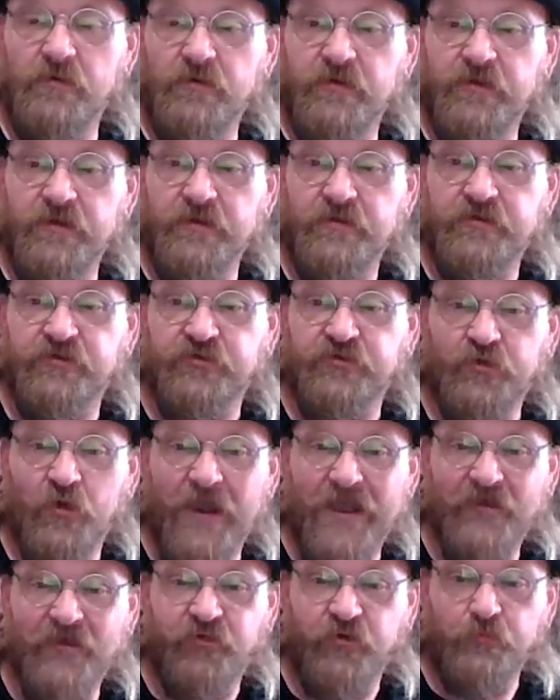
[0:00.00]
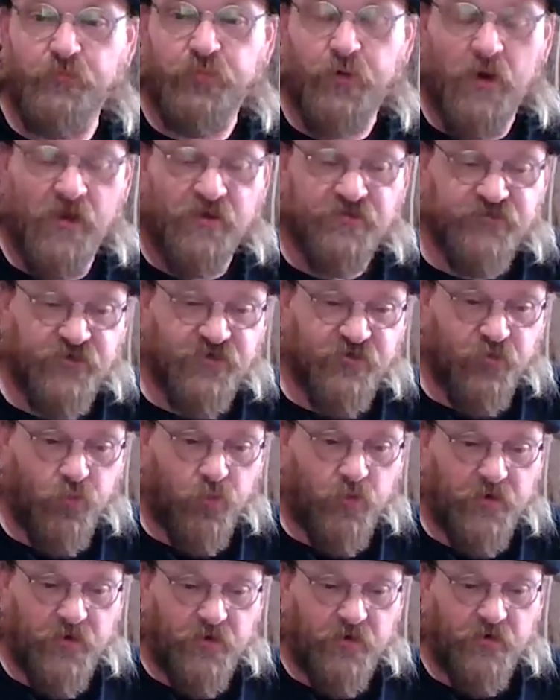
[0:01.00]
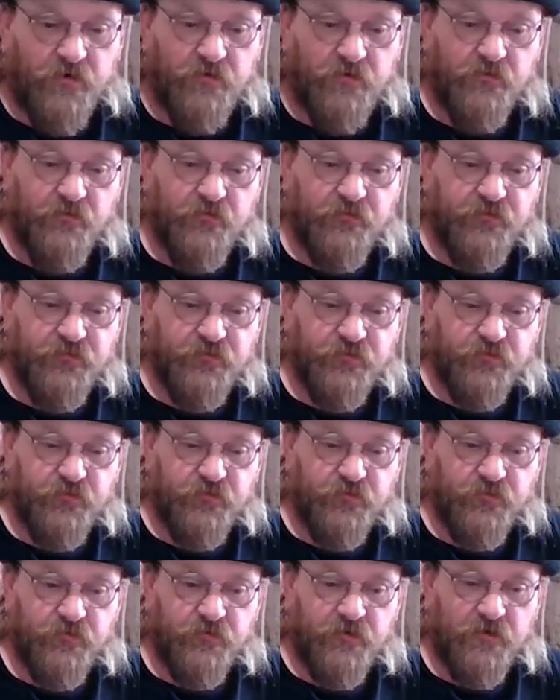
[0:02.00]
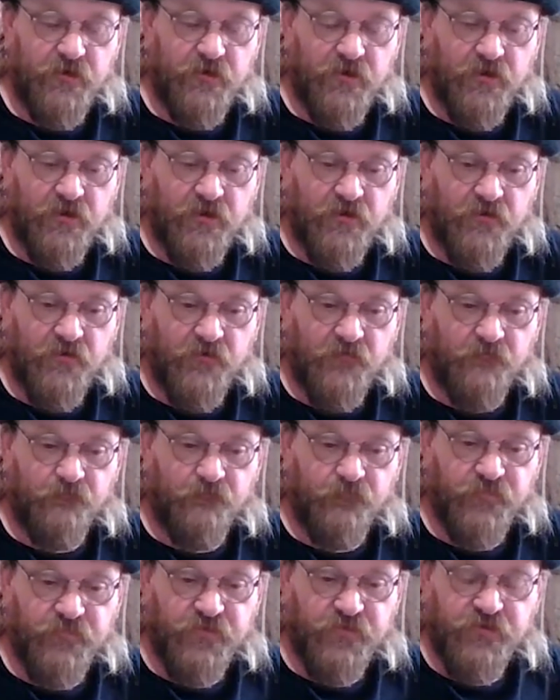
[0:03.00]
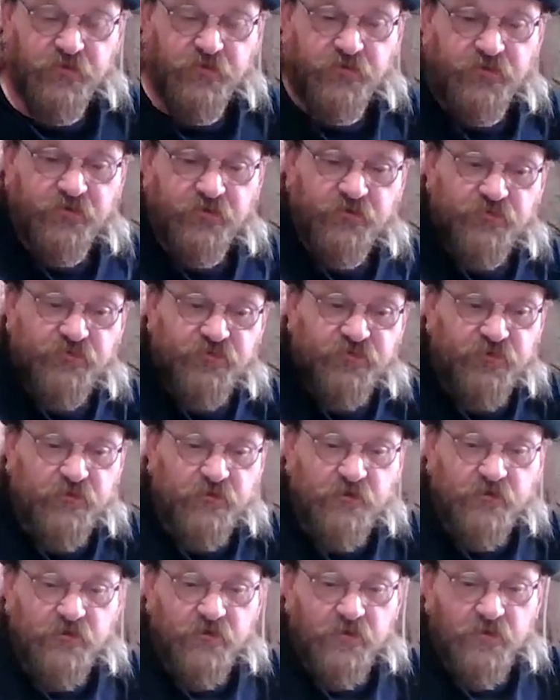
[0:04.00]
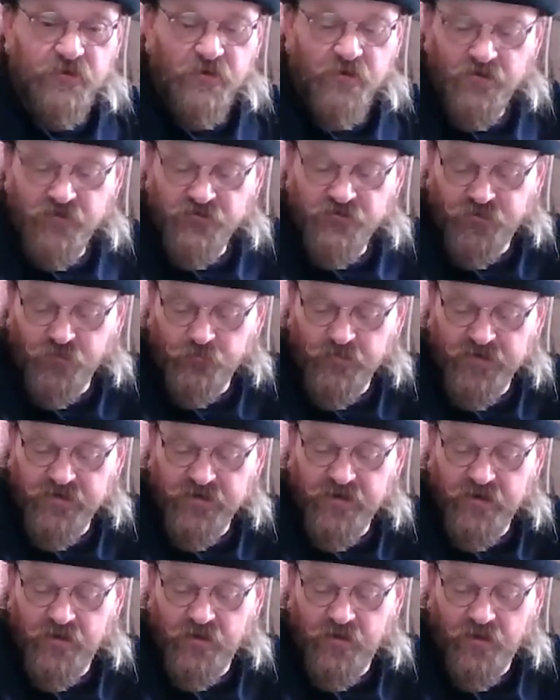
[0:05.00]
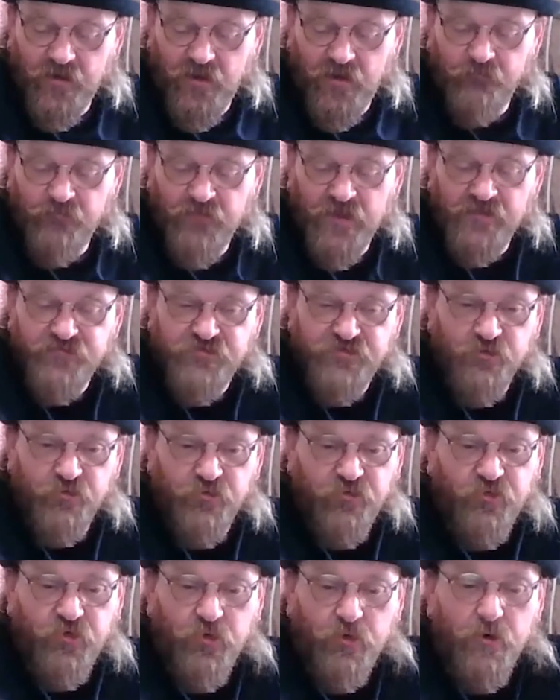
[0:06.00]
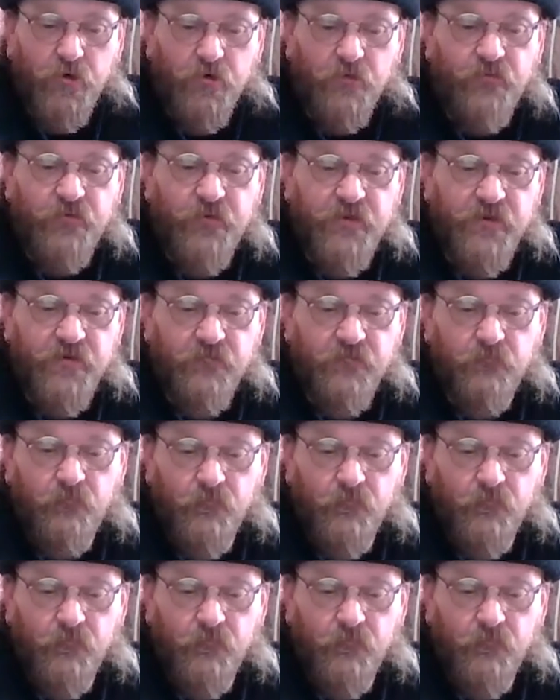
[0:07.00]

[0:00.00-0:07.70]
extraction process where you use. To me, I'm not so sure that